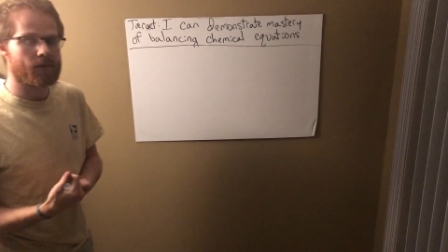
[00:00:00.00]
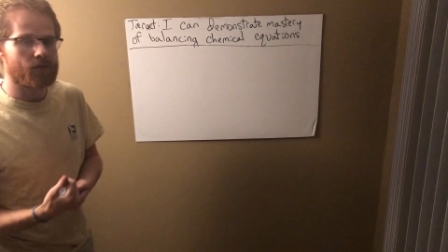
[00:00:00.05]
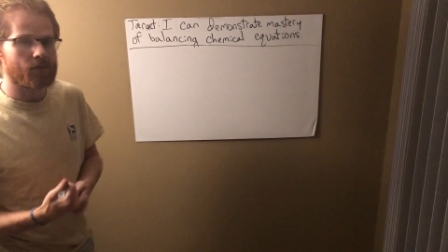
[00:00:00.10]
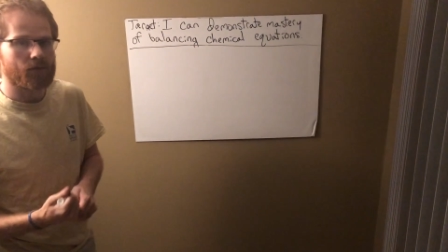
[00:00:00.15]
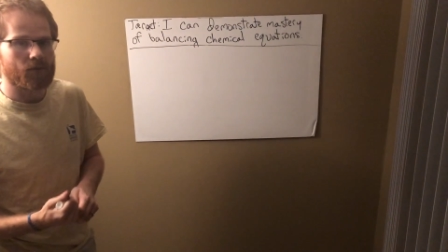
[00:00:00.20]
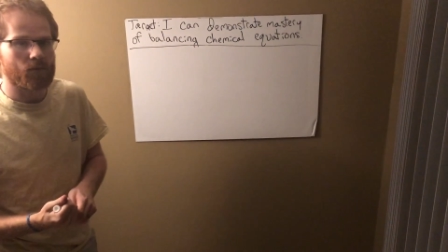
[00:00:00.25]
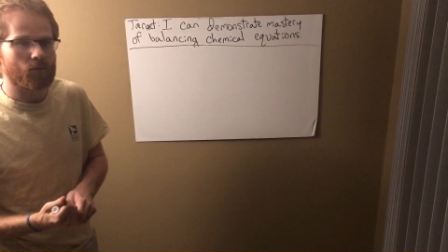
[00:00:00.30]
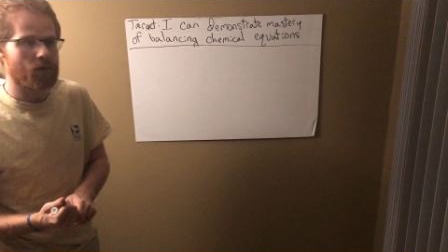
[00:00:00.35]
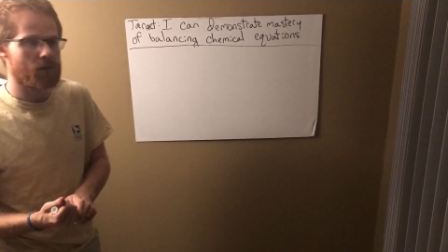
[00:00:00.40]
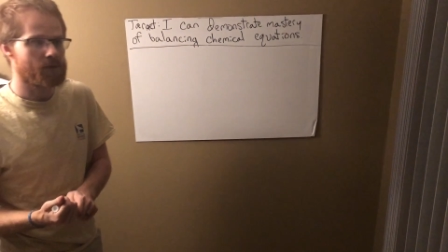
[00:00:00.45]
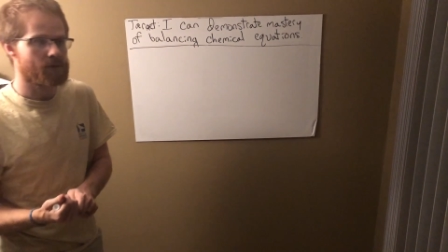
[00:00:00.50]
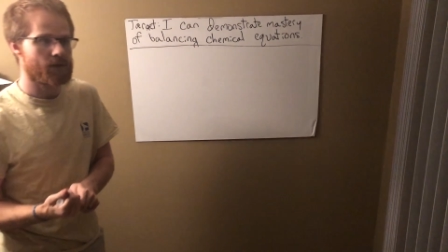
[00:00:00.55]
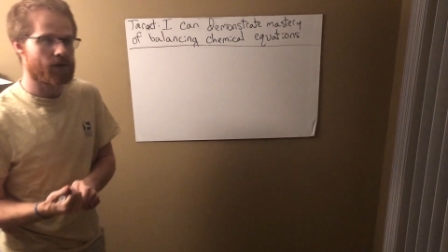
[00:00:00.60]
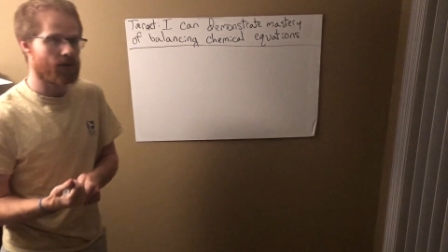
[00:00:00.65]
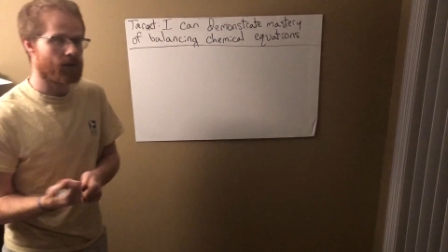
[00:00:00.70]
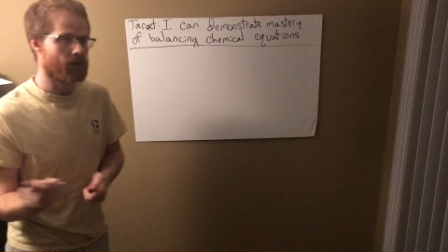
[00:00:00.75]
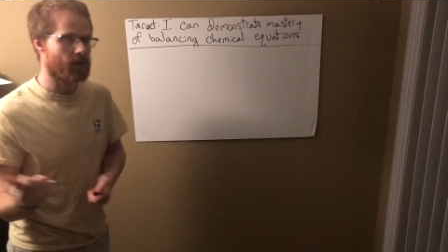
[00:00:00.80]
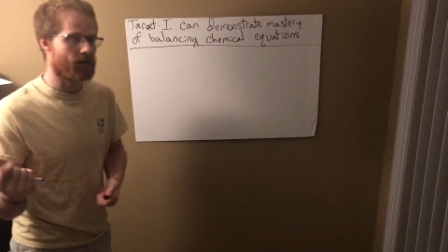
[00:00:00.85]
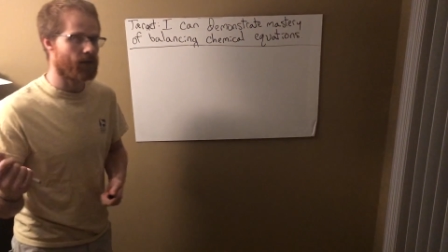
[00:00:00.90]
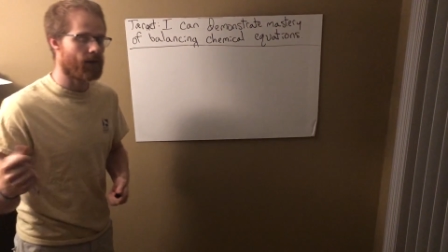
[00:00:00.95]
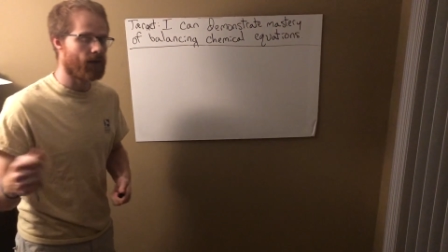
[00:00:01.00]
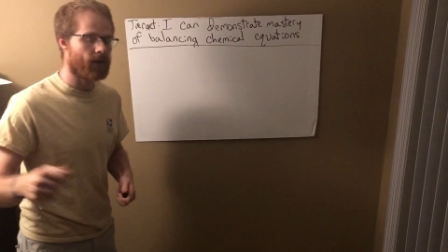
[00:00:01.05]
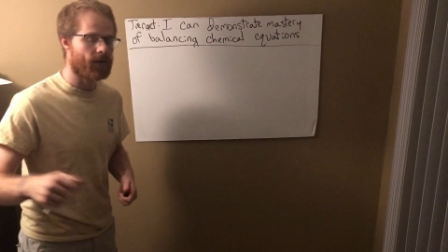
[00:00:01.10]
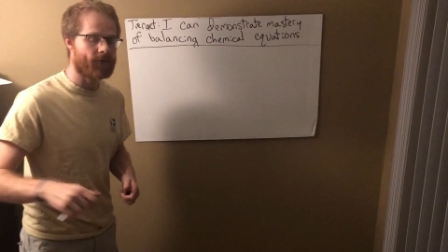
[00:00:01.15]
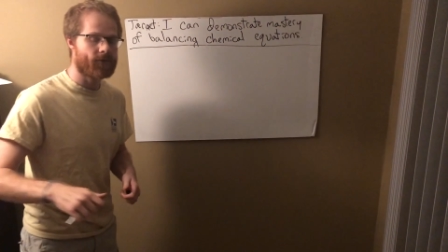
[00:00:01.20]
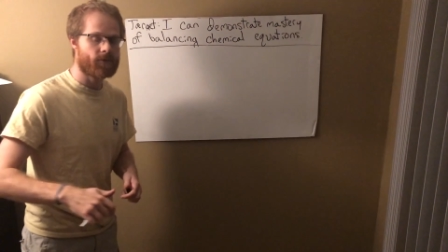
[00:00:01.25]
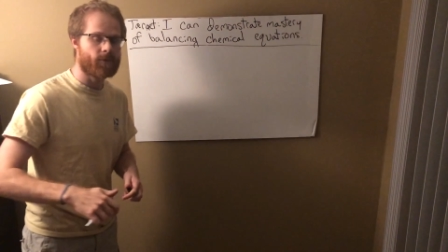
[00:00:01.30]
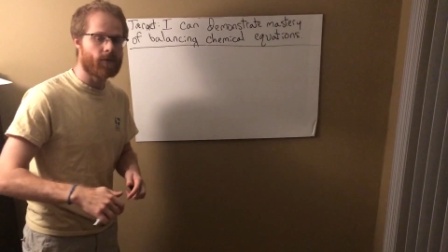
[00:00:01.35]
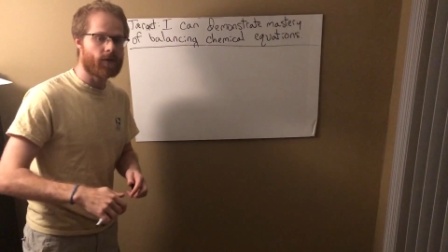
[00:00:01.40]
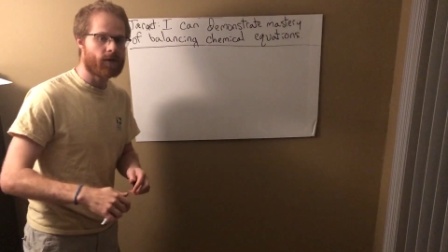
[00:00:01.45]
you can watch it at like
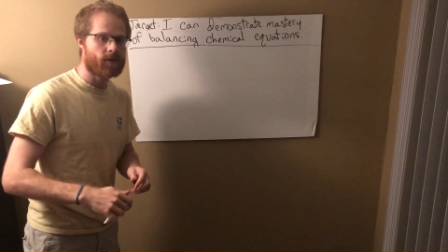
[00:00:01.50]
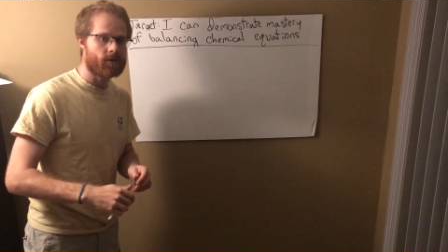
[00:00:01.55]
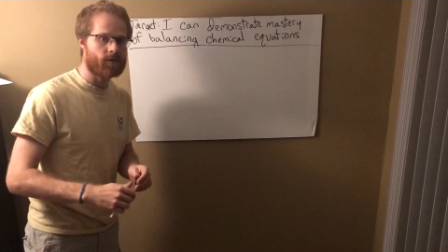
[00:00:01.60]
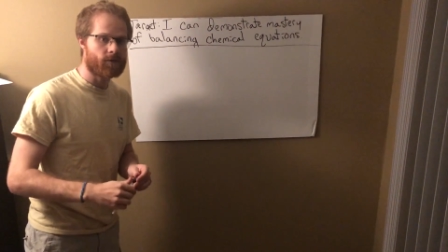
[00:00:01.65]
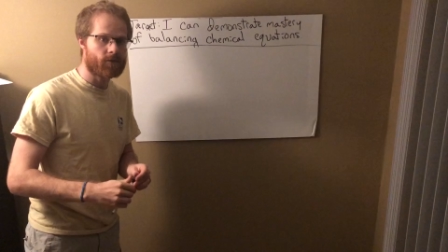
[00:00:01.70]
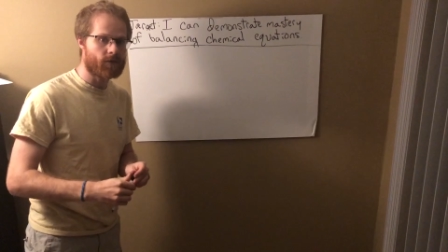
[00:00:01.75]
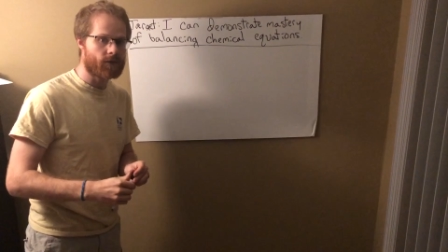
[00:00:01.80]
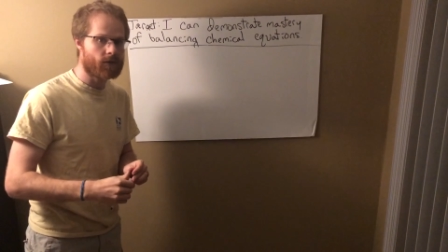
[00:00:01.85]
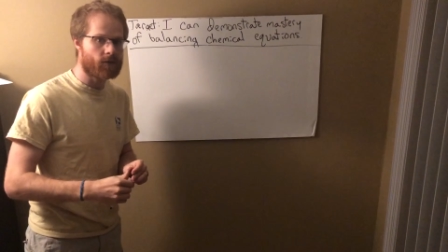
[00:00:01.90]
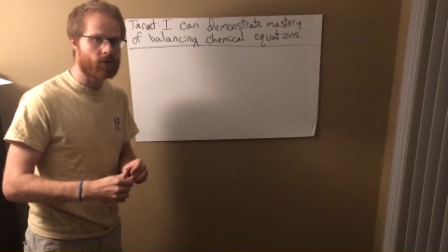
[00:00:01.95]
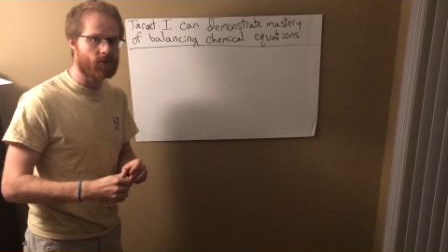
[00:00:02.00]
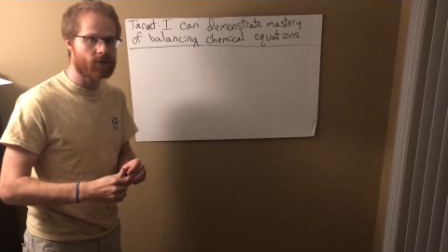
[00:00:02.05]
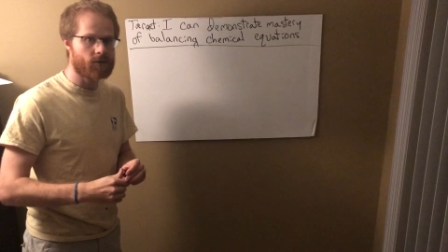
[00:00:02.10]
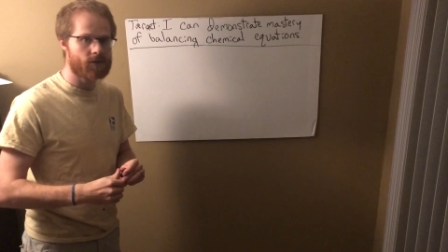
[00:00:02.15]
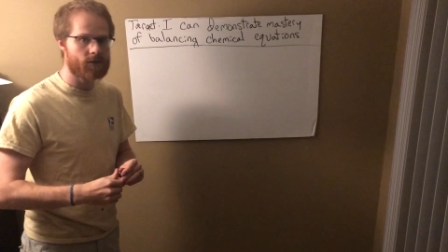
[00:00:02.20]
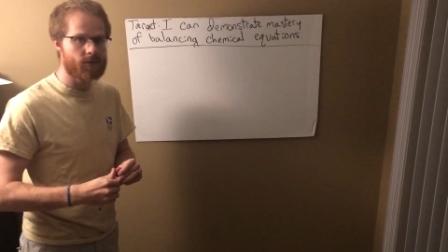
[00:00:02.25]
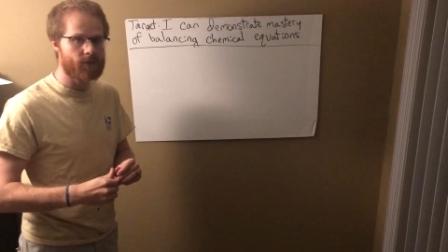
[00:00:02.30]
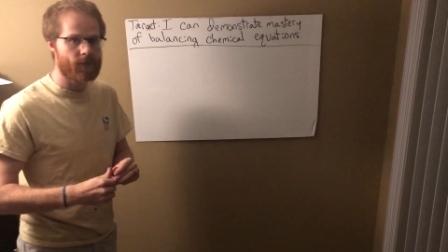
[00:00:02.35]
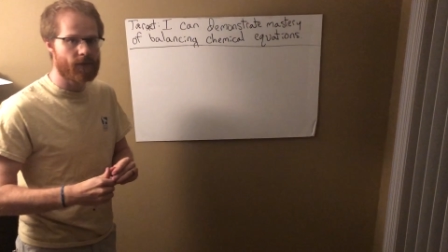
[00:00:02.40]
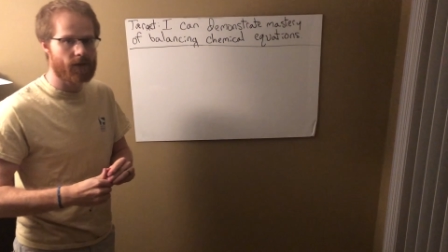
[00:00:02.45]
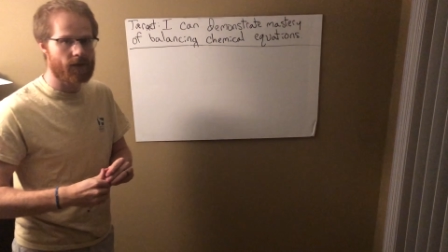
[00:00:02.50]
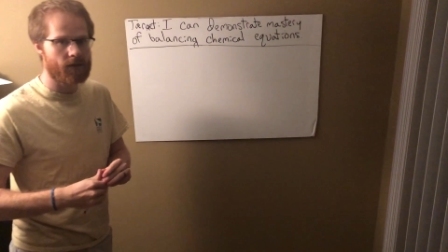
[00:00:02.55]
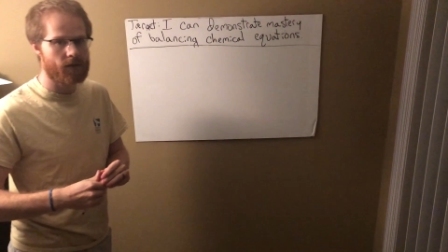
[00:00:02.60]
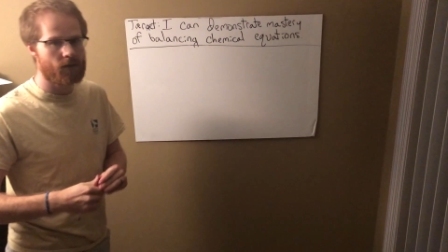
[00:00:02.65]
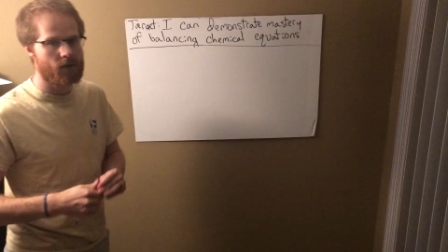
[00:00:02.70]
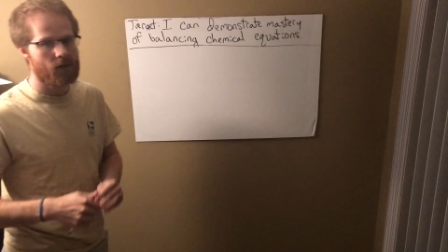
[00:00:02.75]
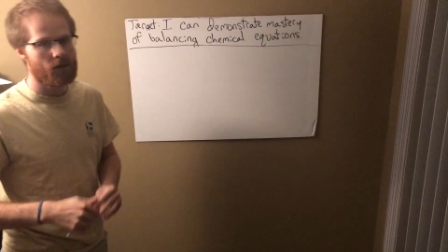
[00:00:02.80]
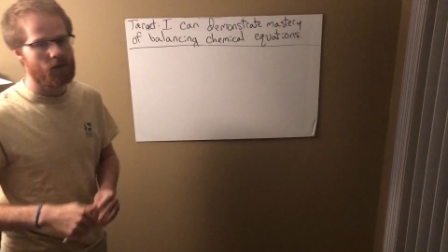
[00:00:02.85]
half speed or 3/4 speed.